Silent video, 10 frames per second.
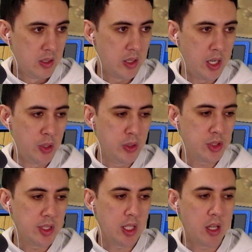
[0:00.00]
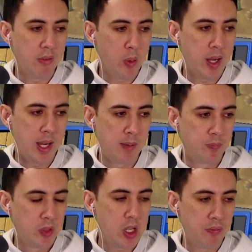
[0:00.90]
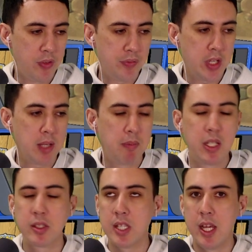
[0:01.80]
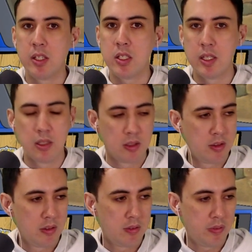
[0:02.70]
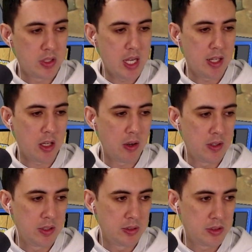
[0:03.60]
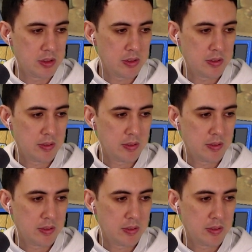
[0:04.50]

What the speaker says: Alright, who's in the giveaway? You got 15 minutes to enter for 10 codes.